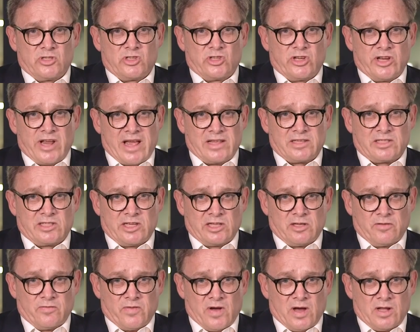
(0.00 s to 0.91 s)
she has
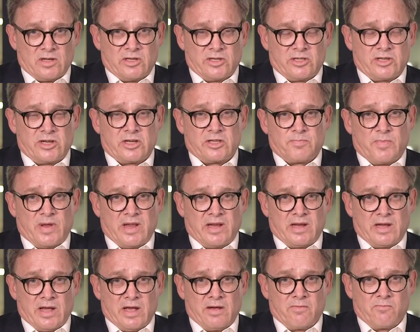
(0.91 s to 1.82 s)
disadvantages.
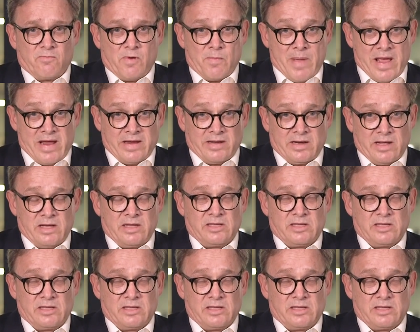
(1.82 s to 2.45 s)
Being a Remainer